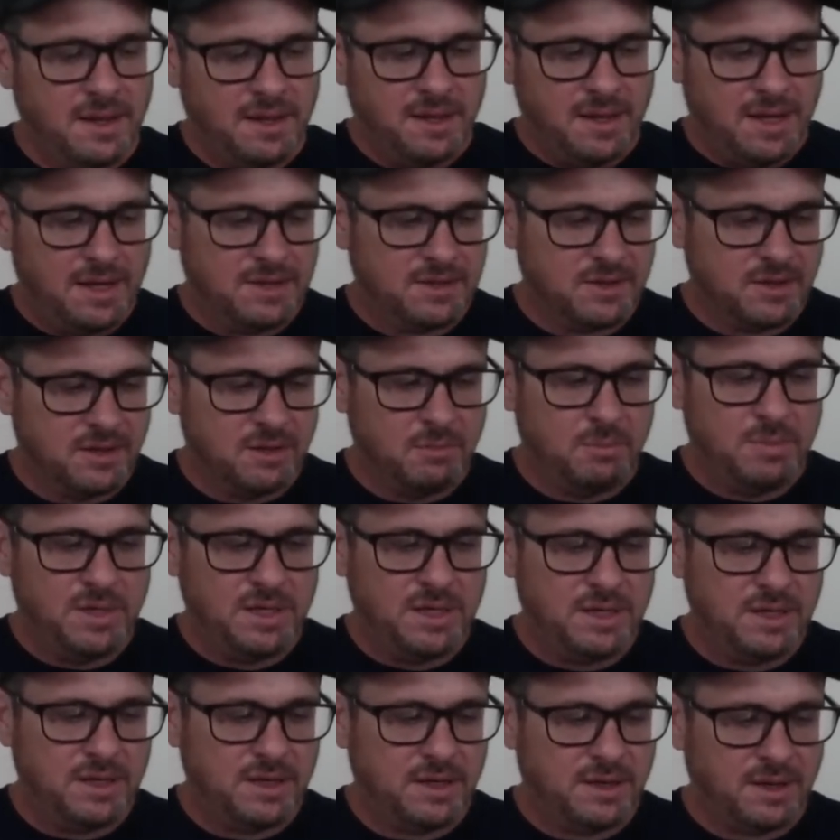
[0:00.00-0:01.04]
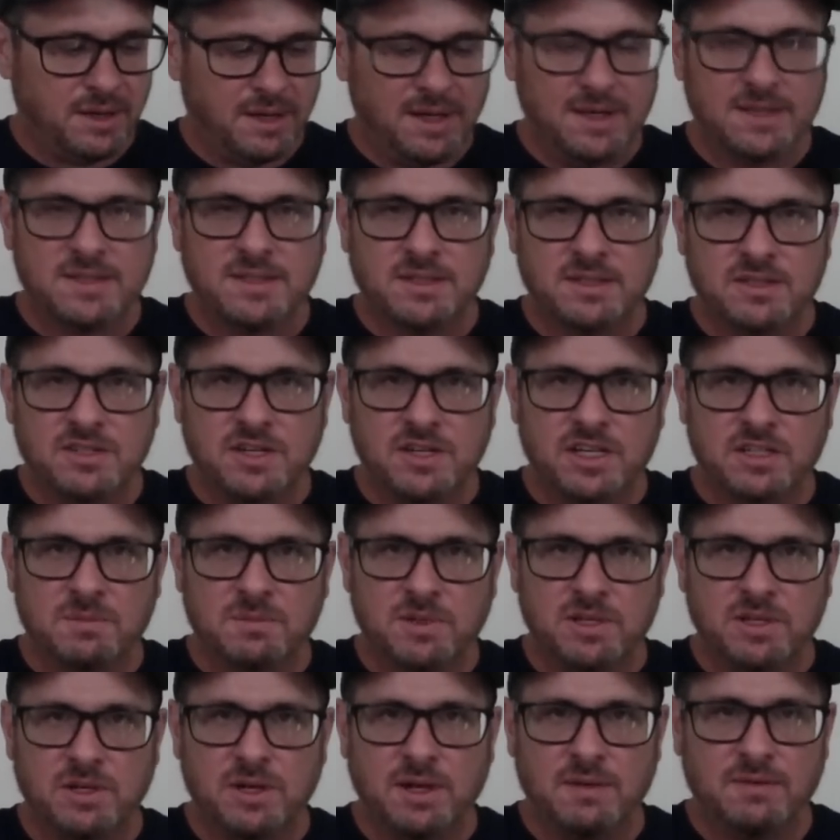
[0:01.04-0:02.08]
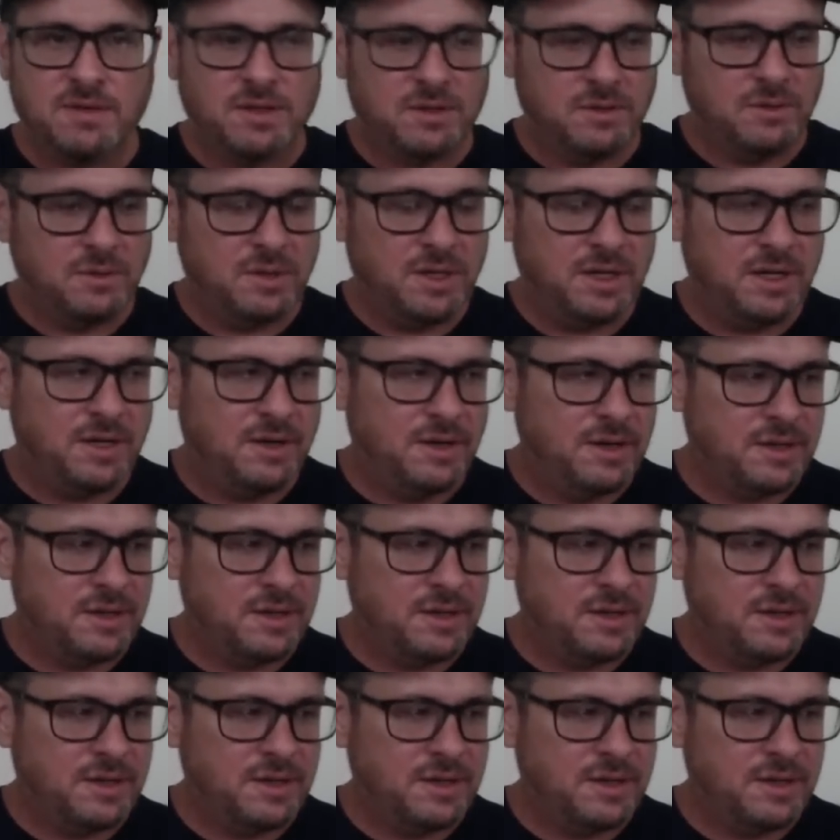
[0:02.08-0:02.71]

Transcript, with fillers: that's going to be uh, less adjustment you have to do here.